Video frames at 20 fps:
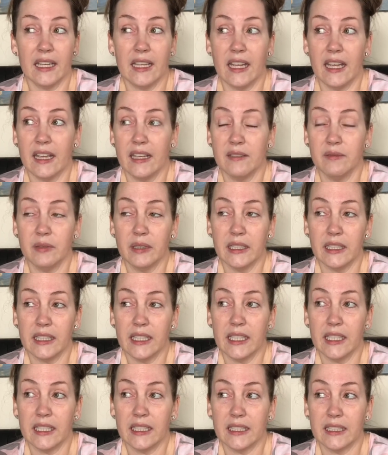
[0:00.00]
and
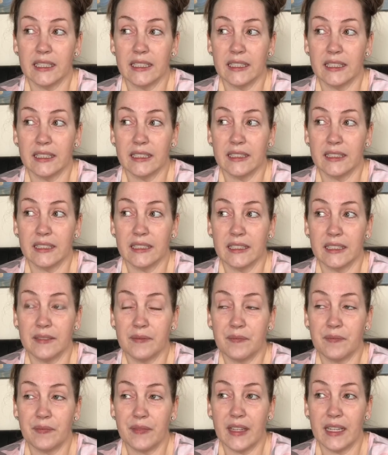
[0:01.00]
really,
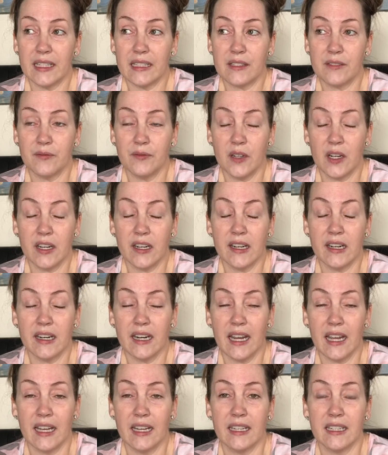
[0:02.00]
as far
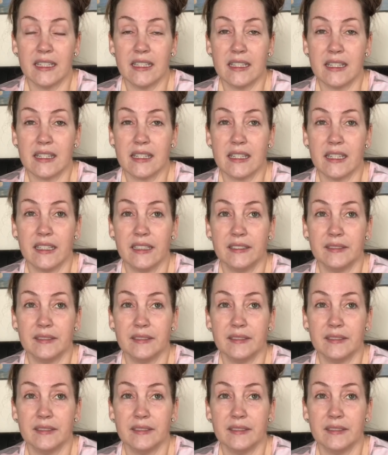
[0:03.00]
as,